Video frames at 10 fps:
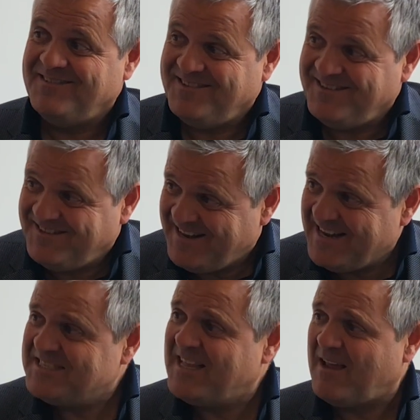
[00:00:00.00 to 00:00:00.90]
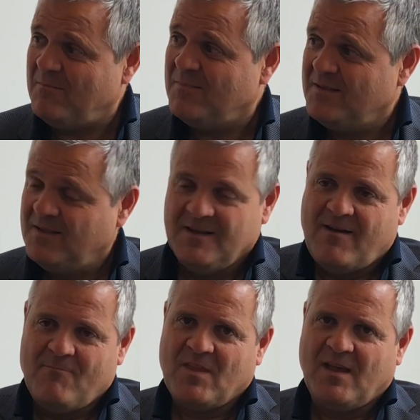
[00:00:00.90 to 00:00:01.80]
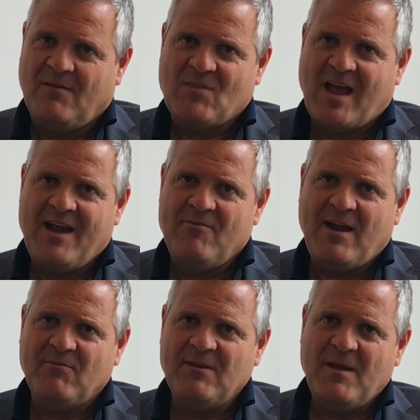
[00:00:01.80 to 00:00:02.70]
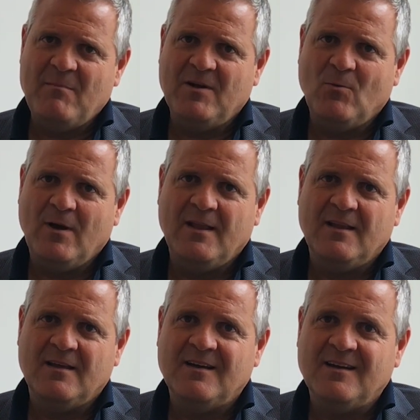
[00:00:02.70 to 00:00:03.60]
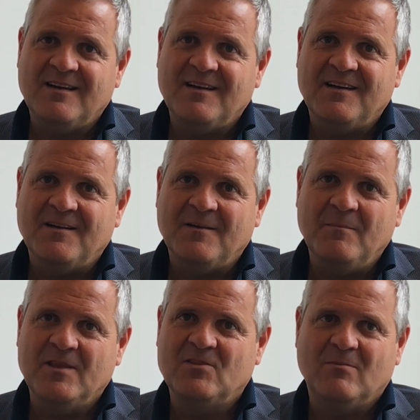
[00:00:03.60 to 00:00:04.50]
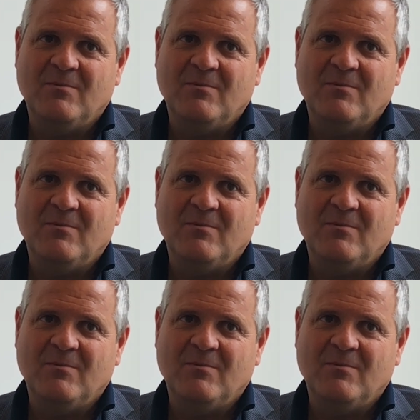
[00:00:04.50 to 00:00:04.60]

in the next time. I remember when Victor